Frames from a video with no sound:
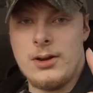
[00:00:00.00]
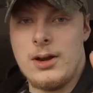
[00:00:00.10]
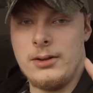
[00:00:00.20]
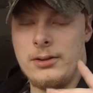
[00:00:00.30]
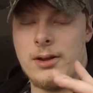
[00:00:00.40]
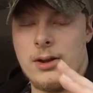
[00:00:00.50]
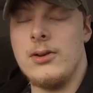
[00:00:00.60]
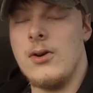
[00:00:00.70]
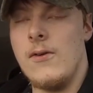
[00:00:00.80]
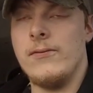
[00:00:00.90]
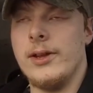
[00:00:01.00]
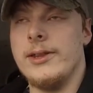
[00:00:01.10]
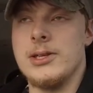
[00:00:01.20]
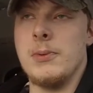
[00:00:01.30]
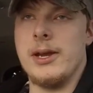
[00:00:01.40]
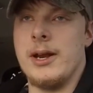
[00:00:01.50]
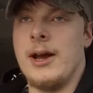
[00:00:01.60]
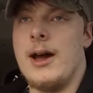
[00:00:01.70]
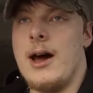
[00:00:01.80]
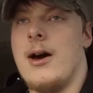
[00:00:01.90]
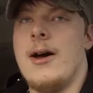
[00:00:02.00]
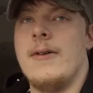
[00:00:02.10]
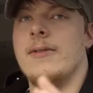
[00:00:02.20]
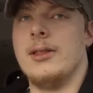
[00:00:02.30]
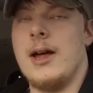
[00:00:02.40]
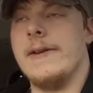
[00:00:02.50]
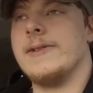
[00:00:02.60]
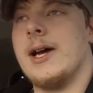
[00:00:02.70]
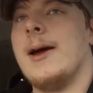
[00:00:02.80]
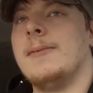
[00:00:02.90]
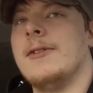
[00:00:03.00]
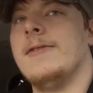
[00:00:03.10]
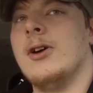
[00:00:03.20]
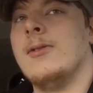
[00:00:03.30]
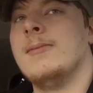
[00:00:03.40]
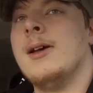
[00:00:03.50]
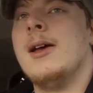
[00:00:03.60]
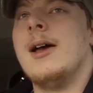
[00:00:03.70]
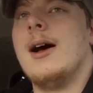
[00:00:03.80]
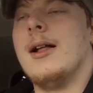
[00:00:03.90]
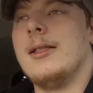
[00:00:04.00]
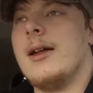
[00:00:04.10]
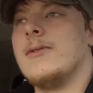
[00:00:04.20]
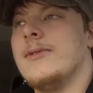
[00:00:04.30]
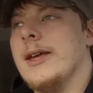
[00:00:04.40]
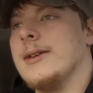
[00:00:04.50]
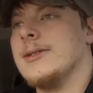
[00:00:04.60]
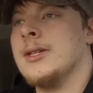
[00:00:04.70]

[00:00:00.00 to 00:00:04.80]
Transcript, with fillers: I, hopefully this weekend I'll have a lot of time to film a lot of things.